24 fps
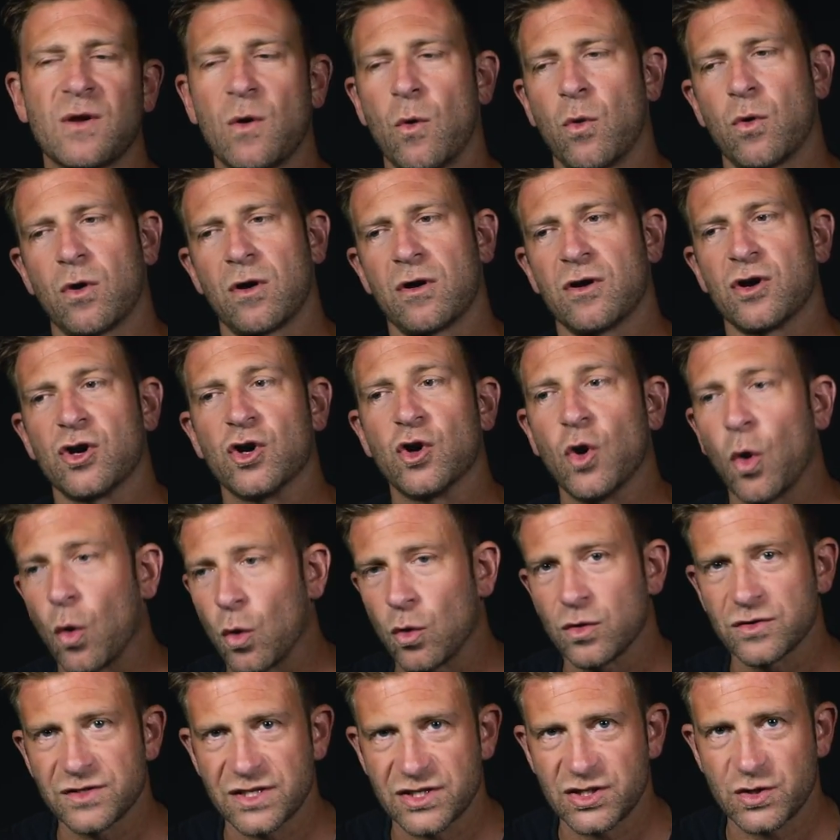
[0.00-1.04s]
or
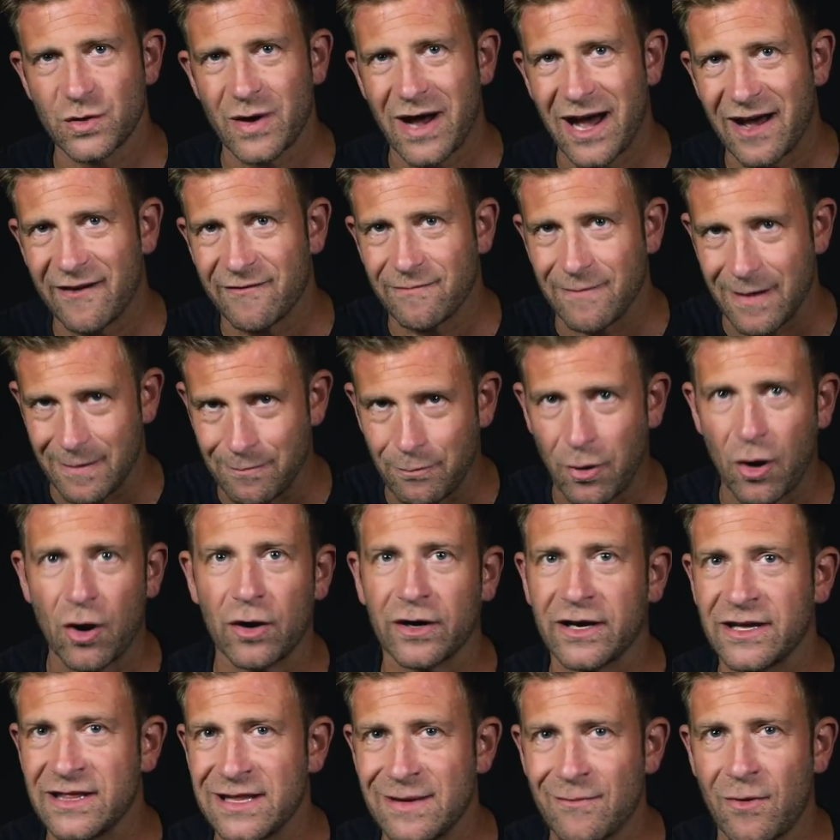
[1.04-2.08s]
goals that you have, by
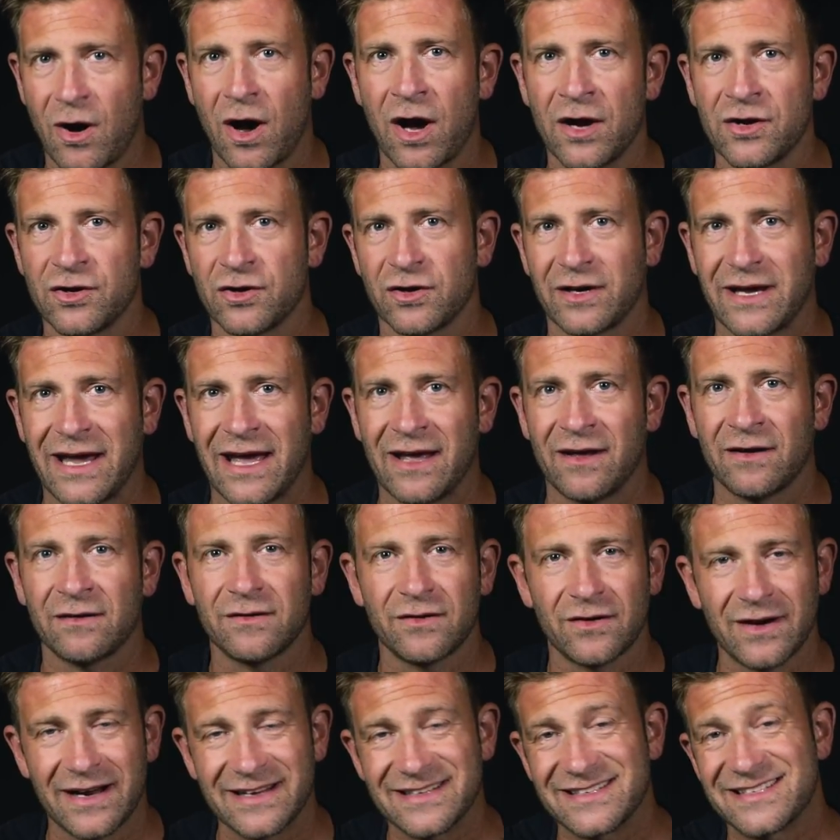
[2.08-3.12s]
parking them on your
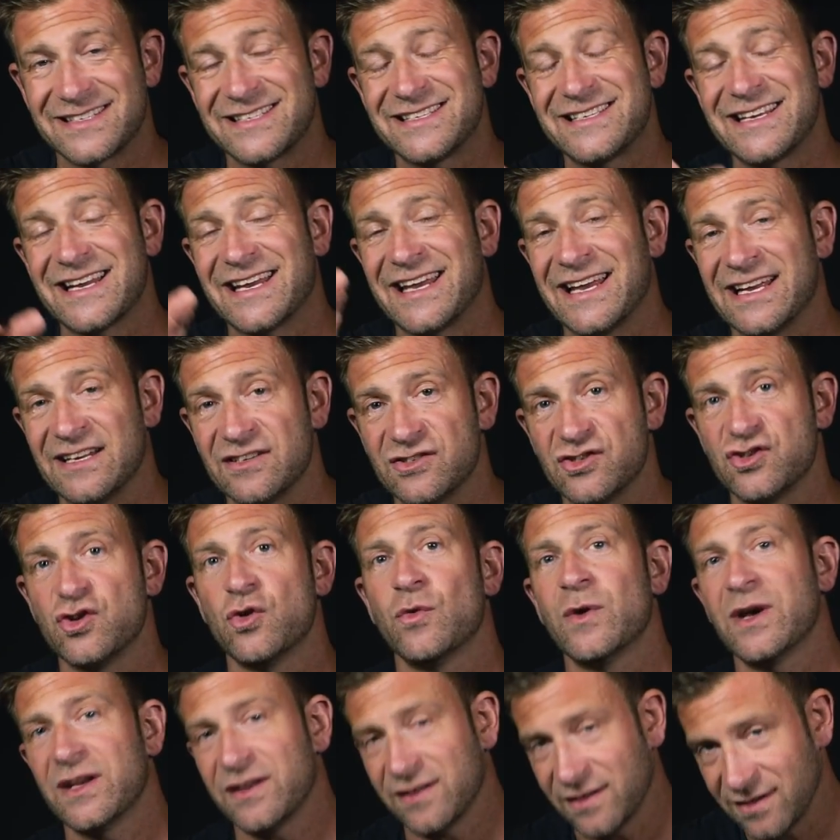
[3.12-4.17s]
calendar and sticking
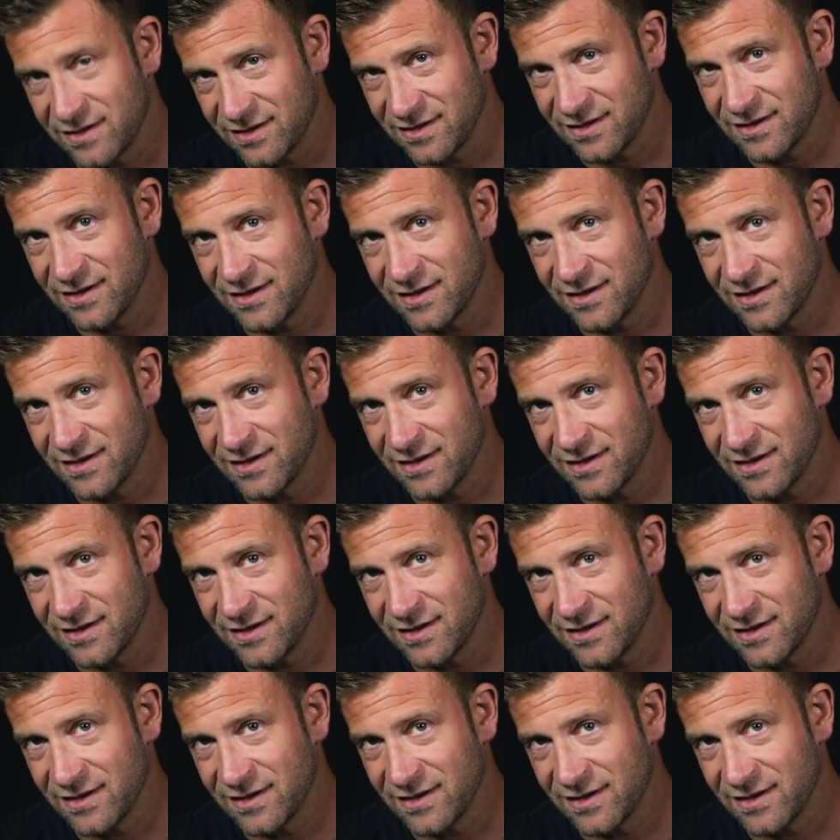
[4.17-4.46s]
to it,